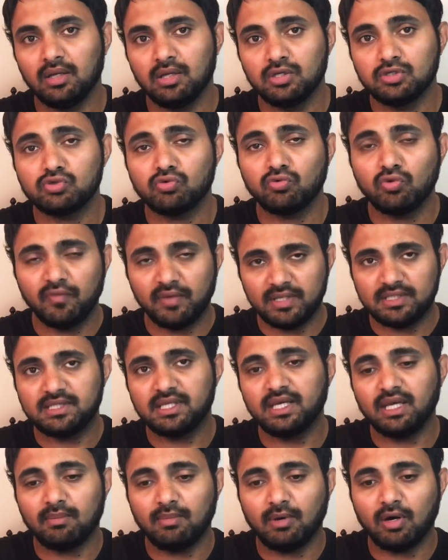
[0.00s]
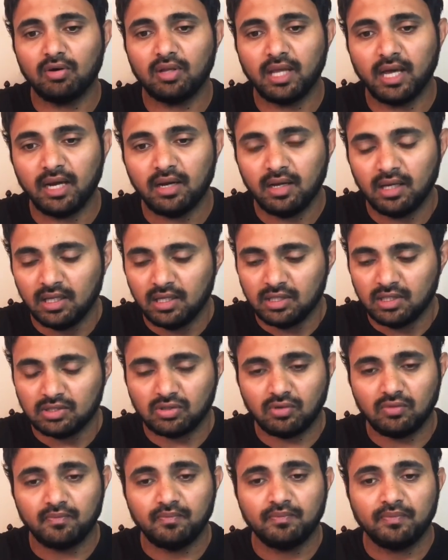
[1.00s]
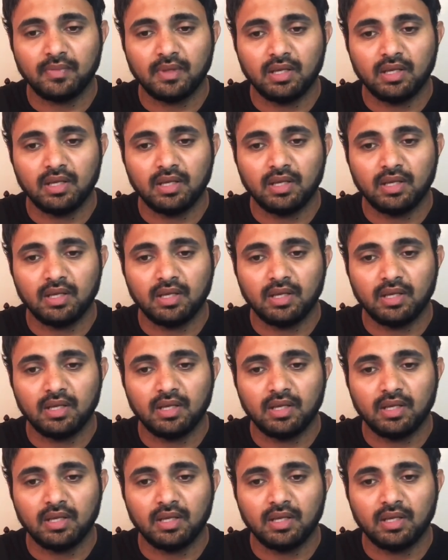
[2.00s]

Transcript: So we will see about that. So